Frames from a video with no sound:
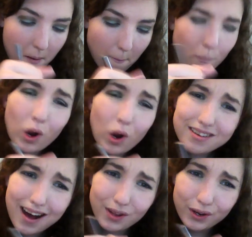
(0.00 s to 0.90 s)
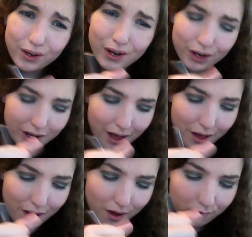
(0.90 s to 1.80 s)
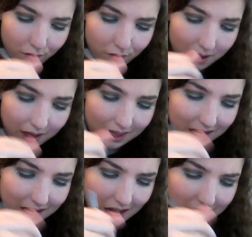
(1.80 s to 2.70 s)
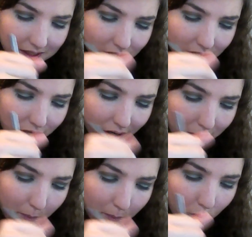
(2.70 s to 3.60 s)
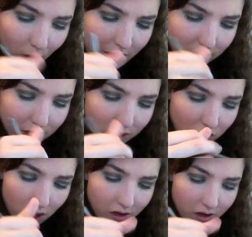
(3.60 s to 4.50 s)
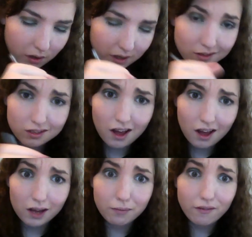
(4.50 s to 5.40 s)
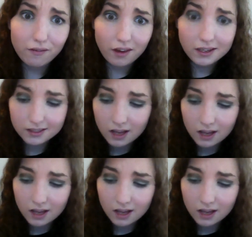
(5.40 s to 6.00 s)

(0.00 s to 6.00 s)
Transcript: more color of the nice dark brown Dark Horse on my face.